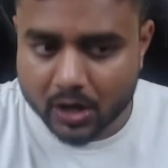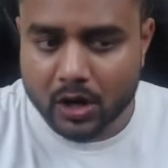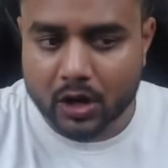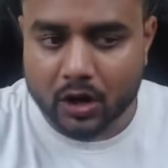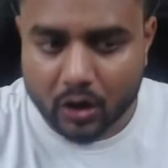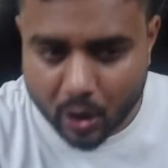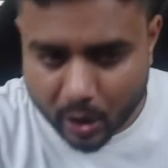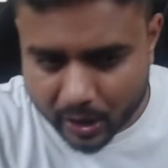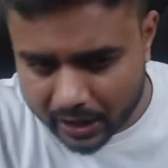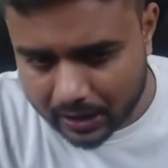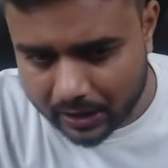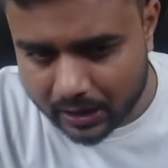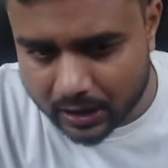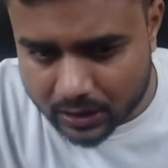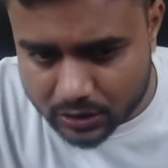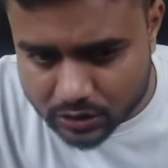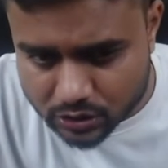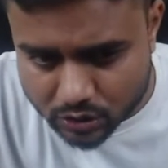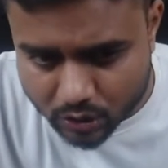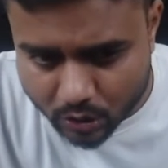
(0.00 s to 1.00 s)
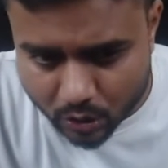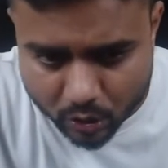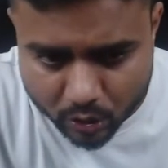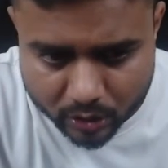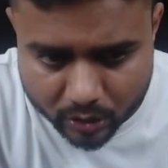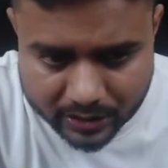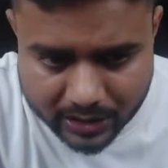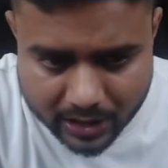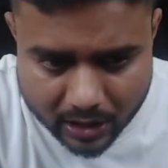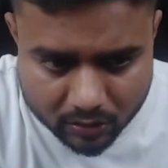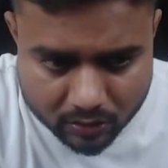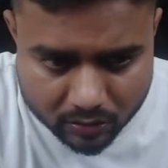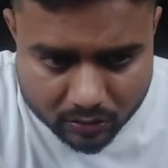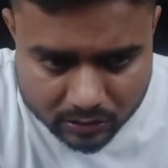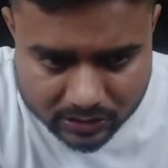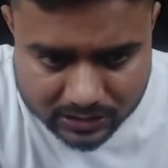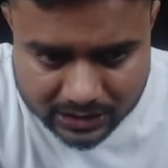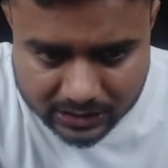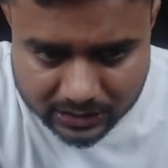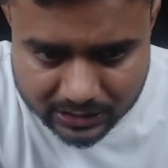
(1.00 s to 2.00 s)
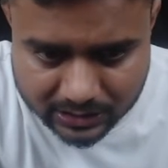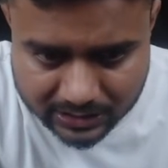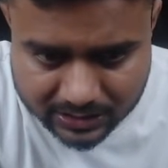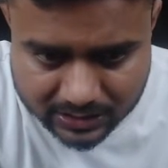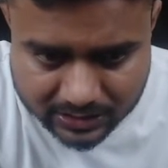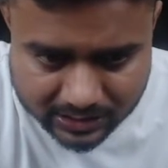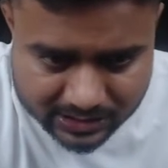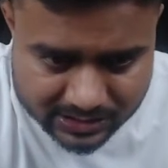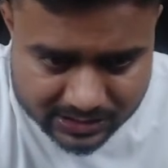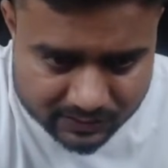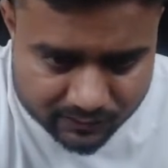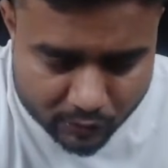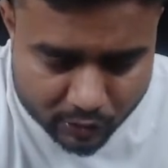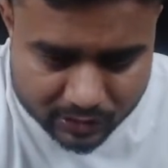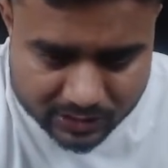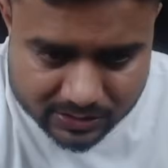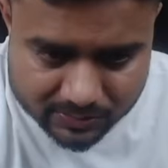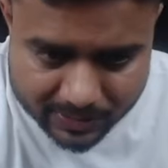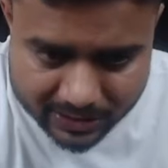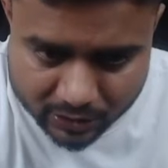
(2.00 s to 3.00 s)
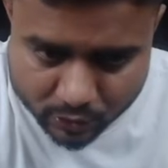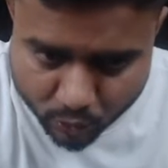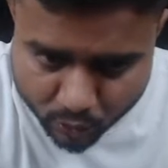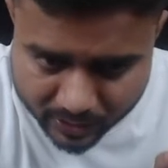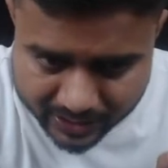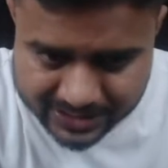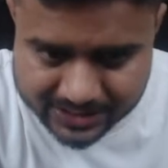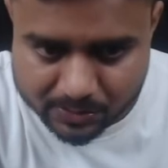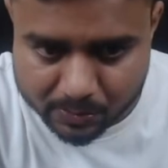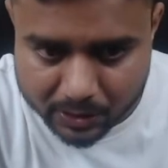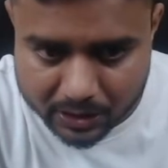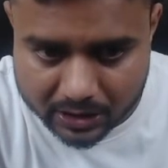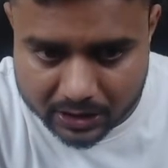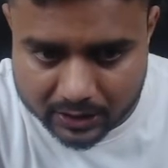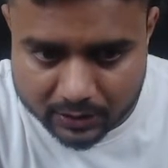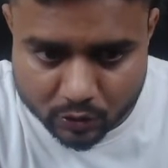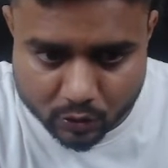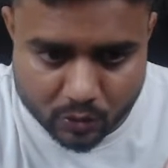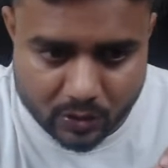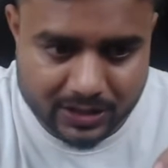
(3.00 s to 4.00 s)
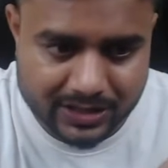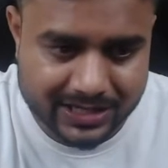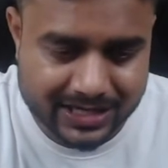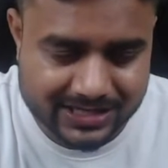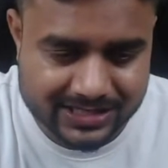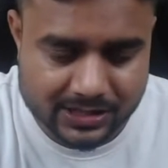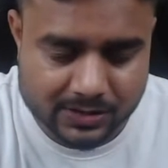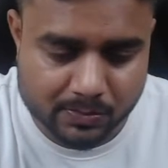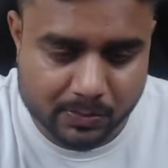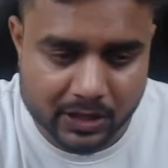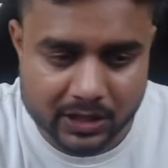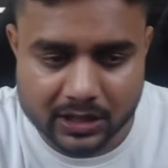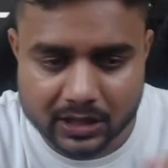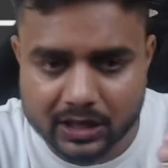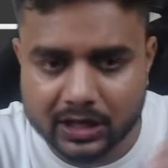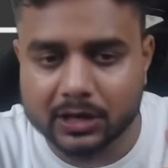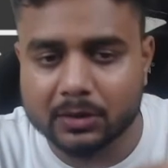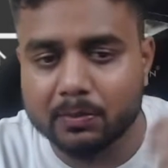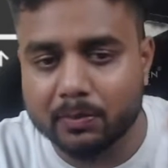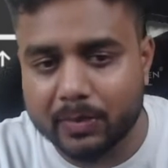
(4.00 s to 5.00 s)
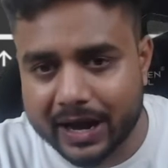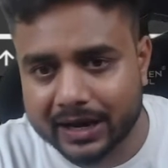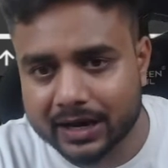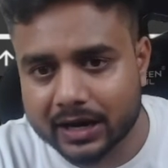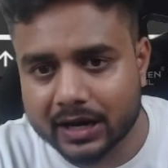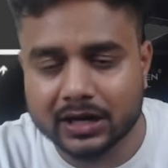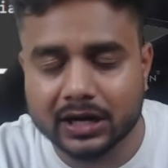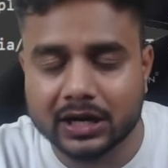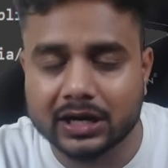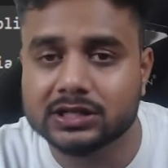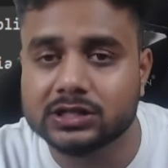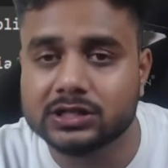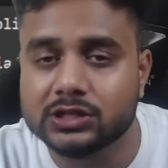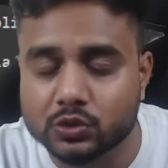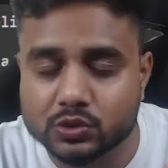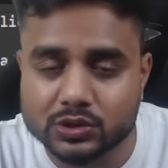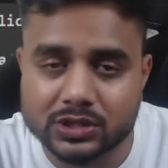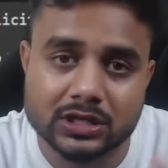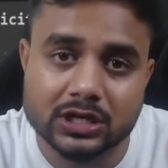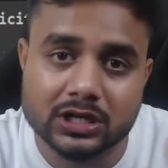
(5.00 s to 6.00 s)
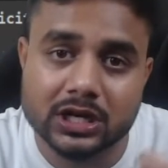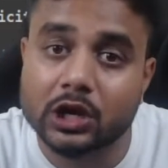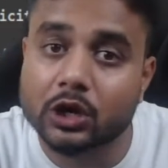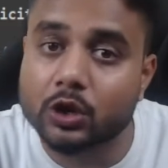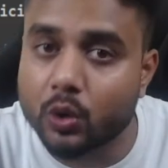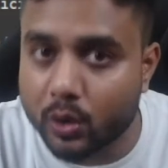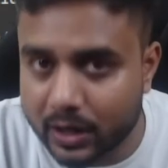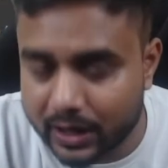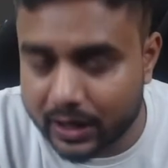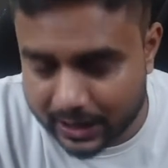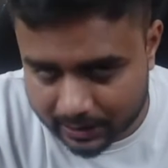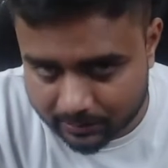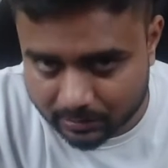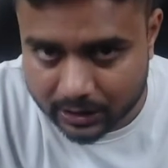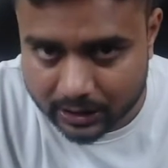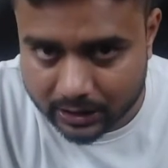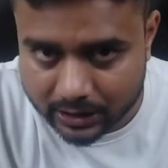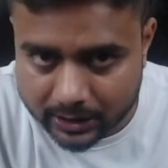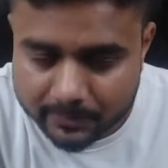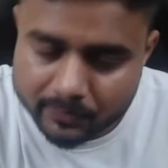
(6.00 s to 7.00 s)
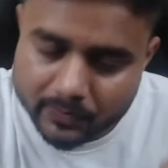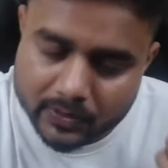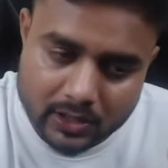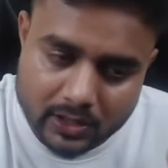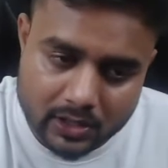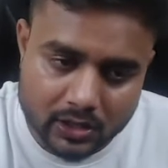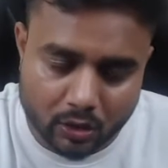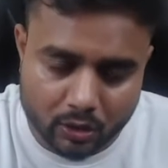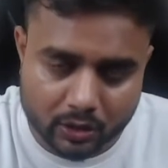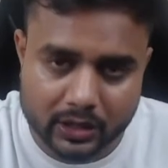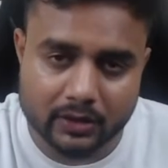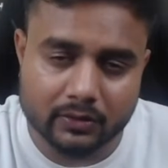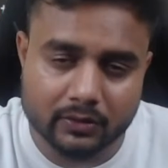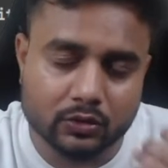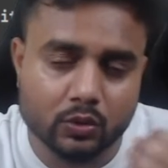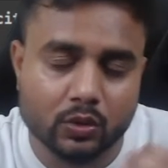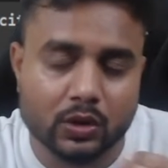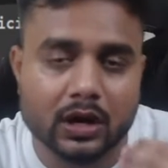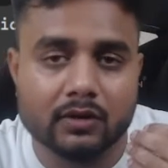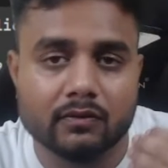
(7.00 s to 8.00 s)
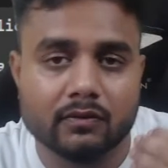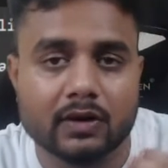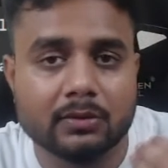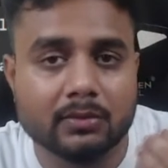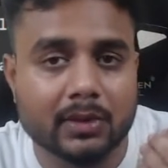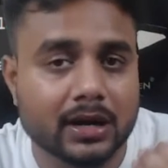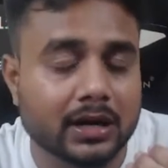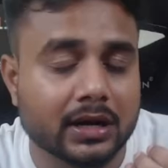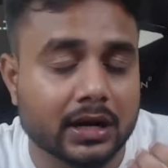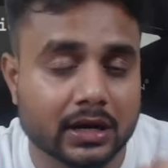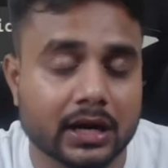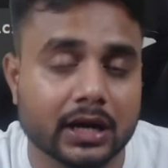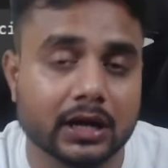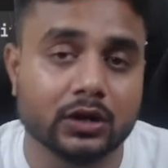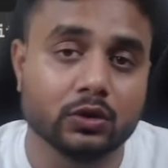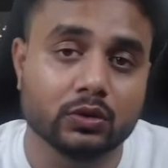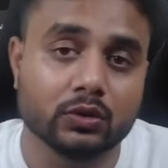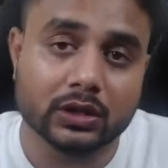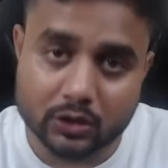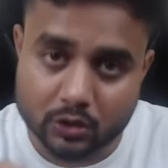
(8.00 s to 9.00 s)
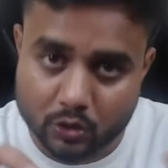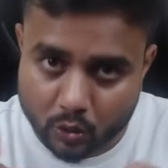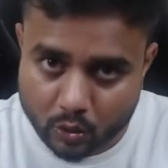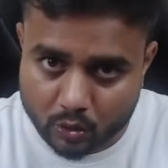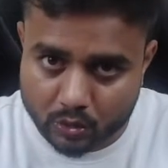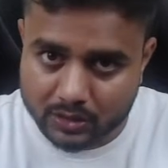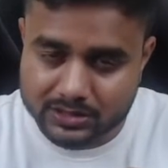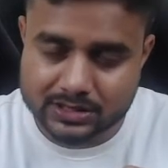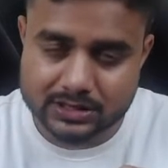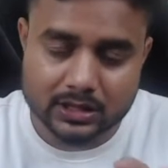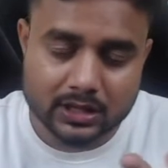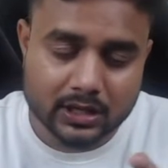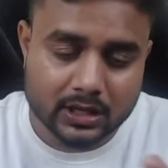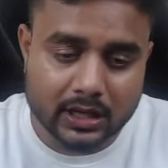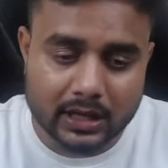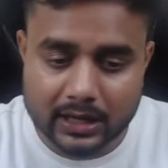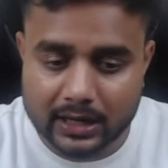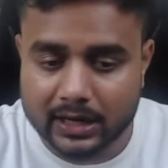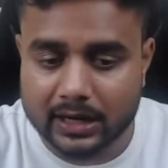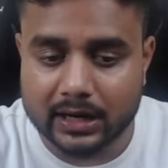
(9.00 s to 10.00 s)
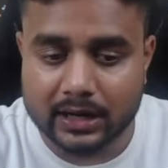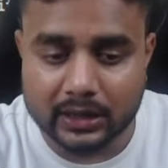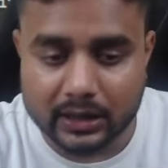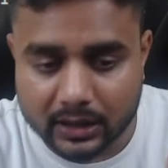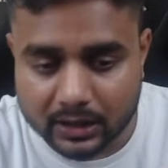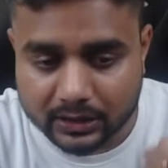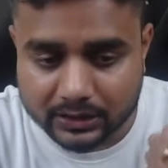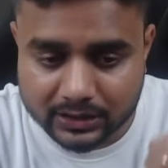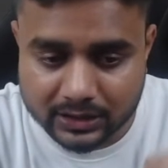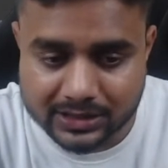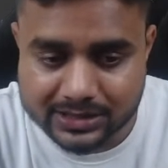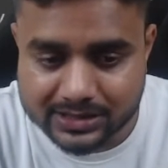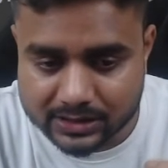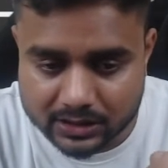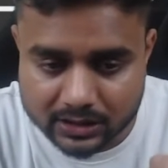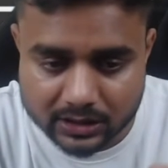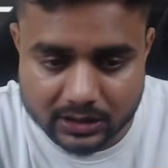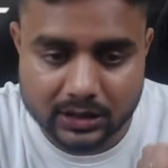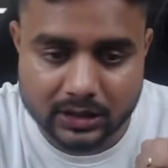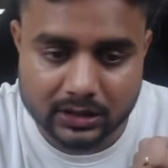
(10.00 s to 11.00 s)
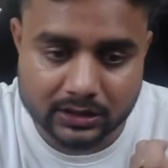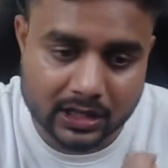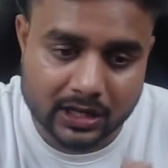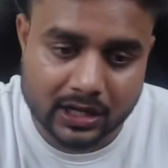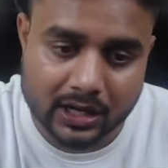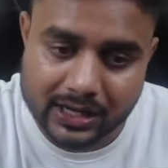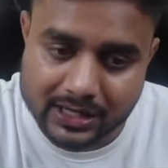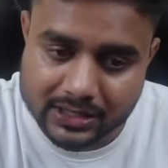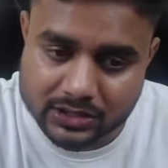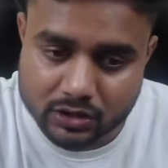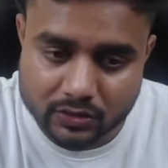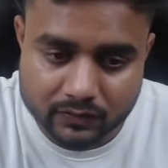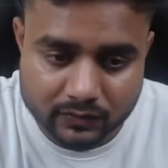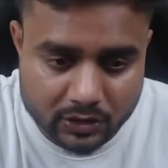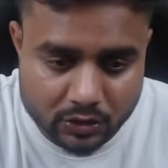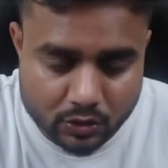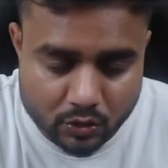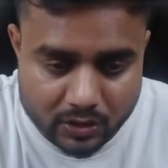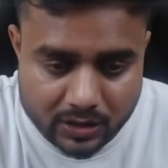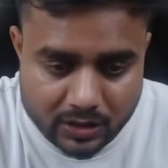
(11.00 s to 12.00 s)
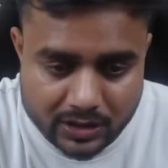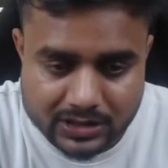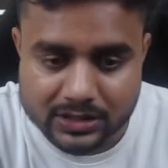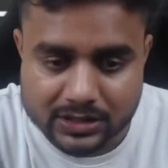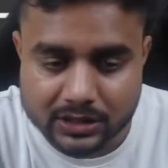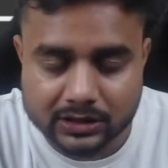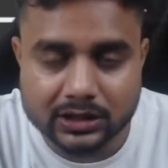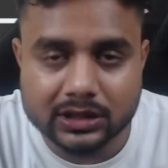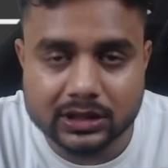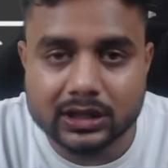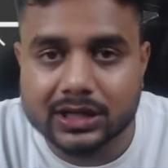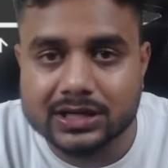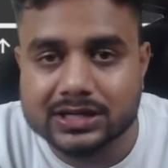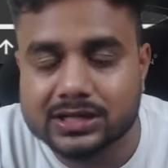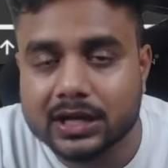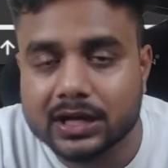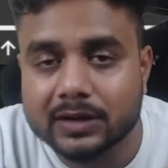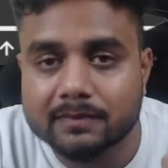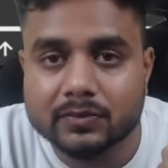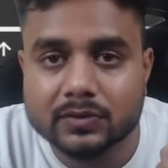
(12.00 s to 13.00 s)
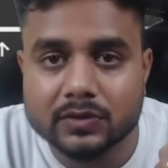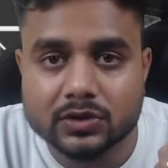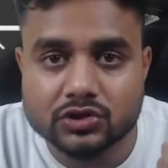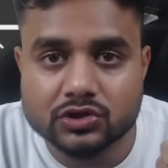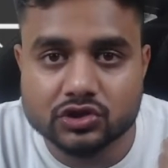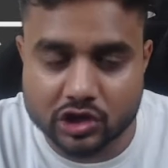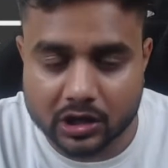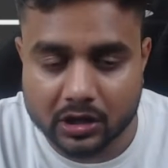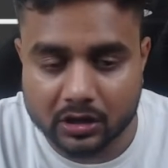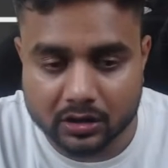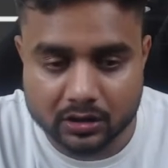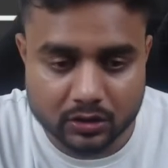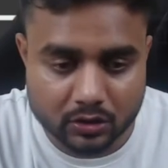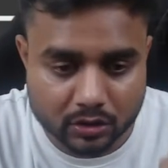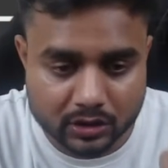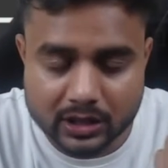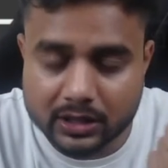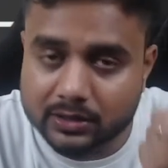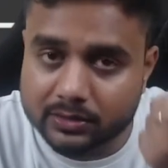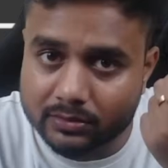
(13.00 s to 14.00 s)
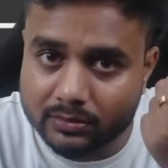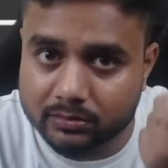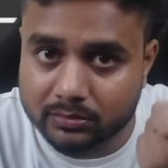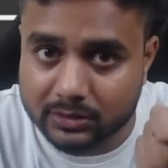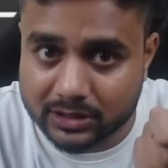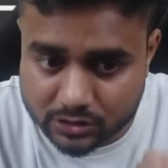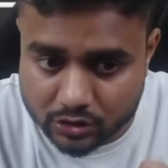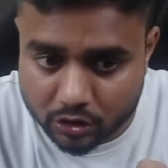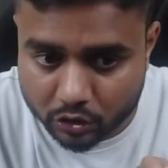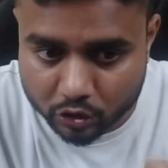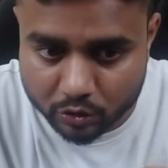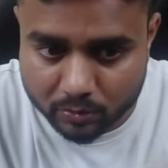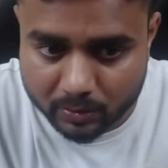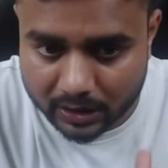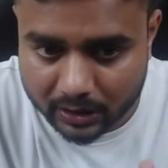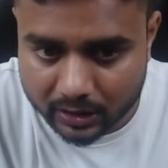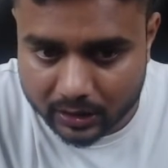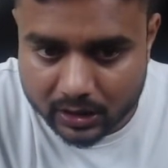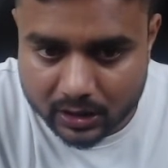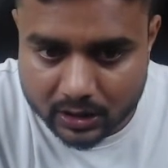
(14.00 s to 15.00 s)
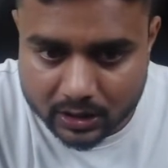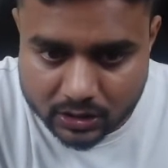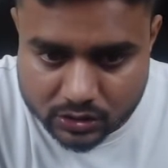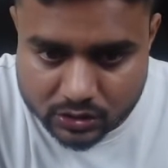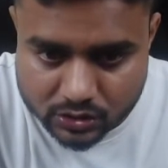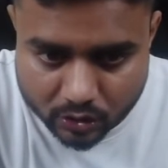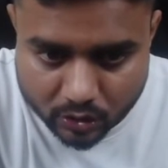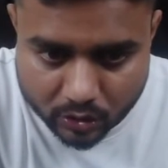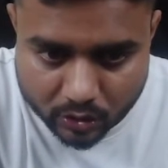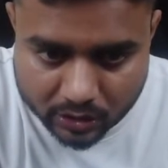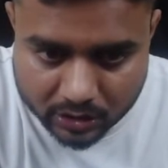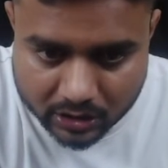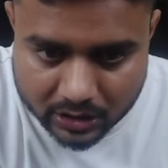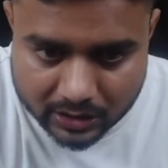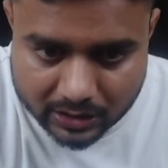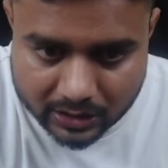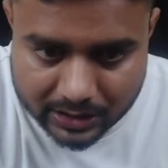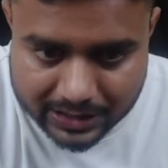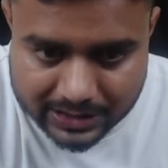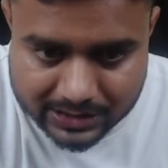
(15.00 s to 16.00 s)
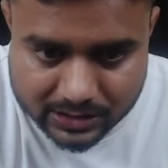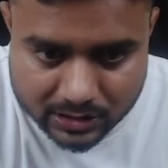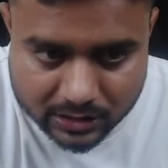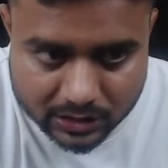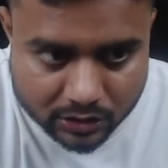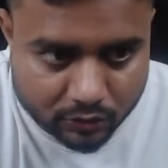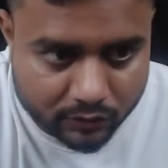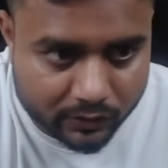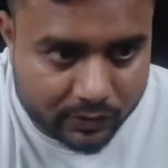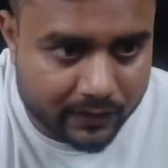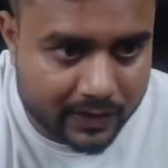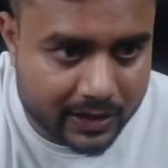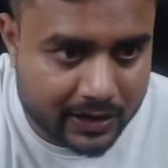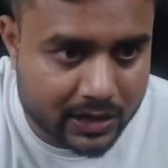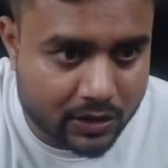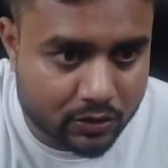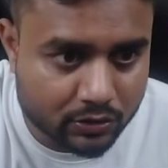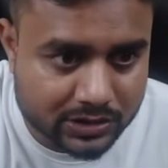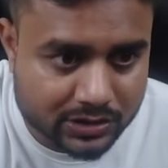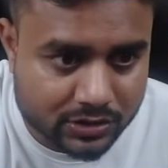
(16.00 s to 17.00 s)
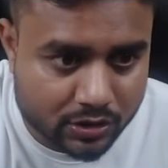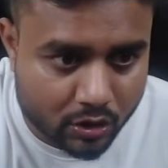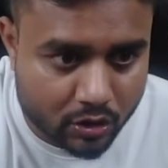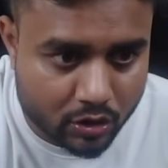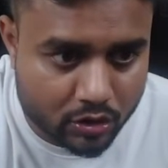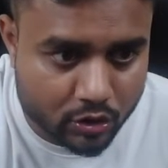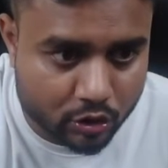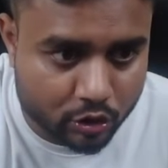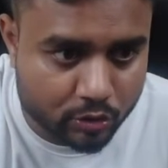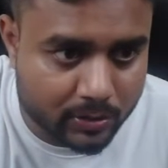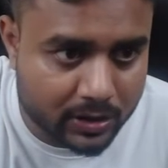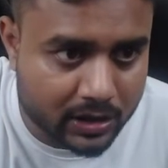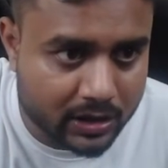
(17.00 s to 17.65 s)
Got it? So now see, this is what this is my token splitter, token text splitter. In backend, it is using tick token library, okay, to convert my data into the tokens. And yes, the collection of the token is nothing, it's a chunk, okay, means document. So here, guys, you will find out this raw document.